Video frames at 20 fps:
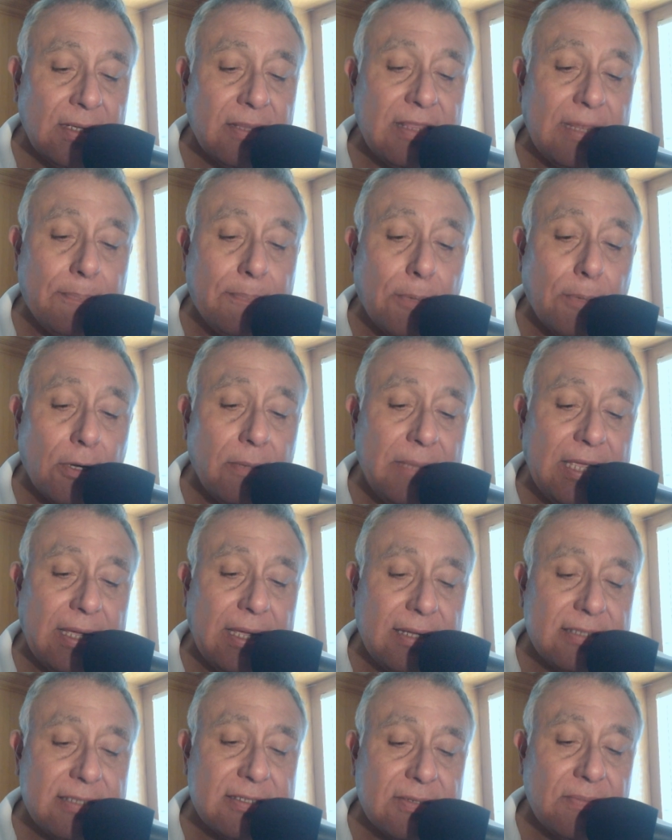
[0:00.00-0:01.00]
that
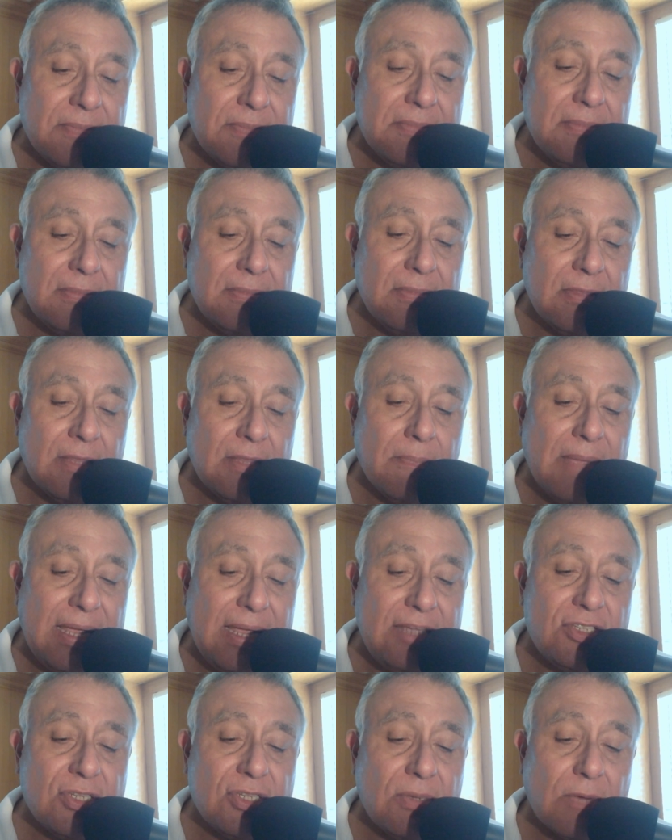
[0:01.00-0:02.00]
permeates the
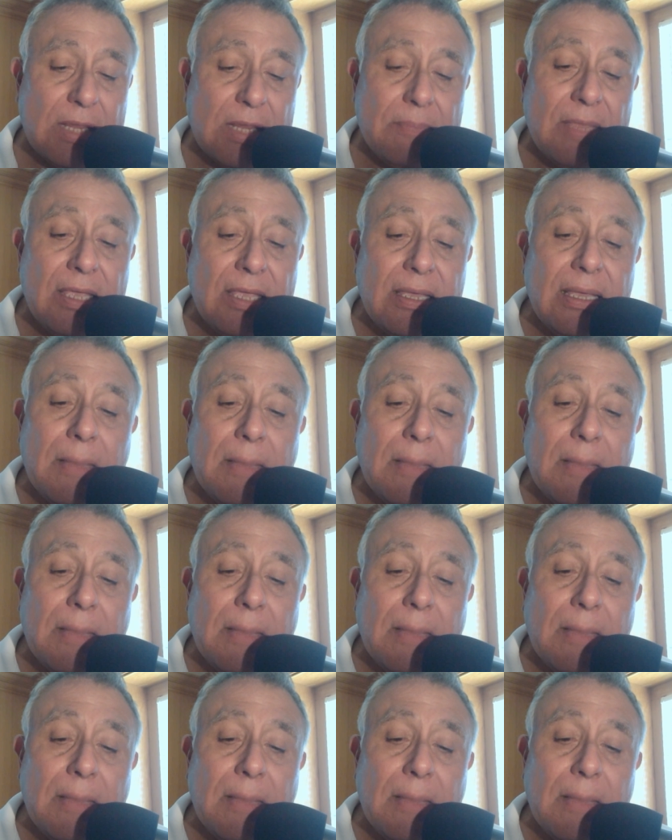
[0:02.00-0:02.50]
mainstream